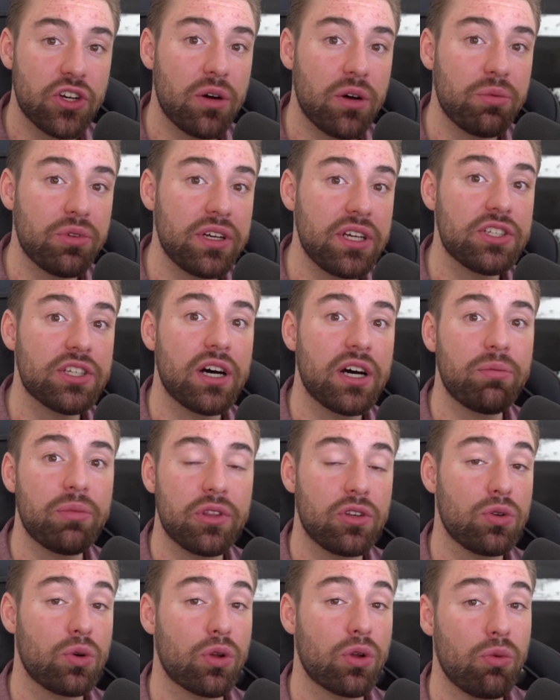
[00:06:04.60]
saw a place up
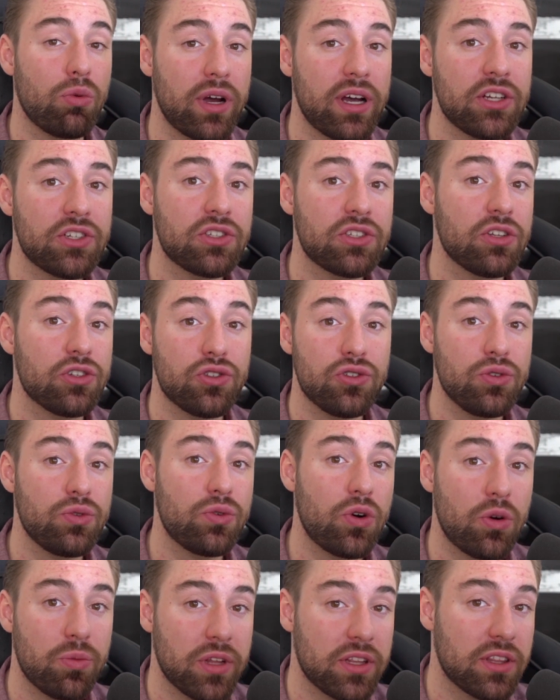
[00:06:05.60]
in the Northwest, this
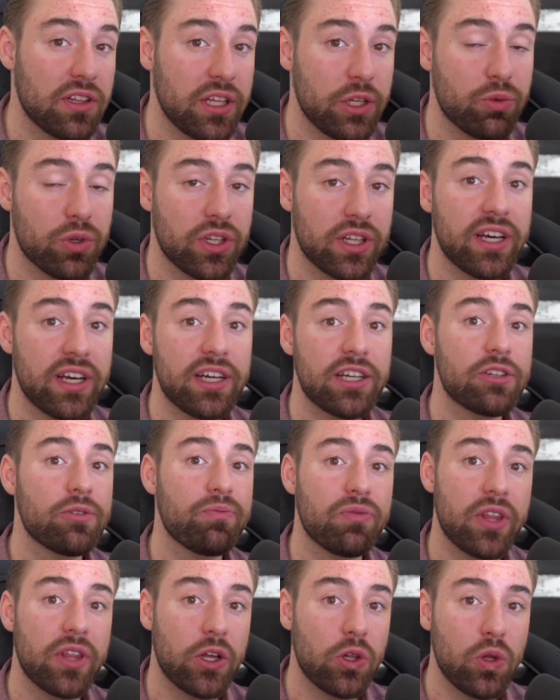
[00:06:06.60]
new home that the lead really
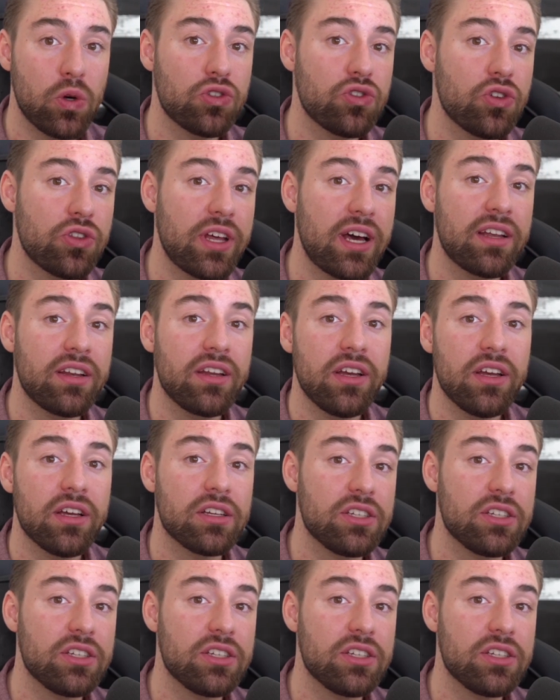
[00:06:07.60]
liked. They closed on that.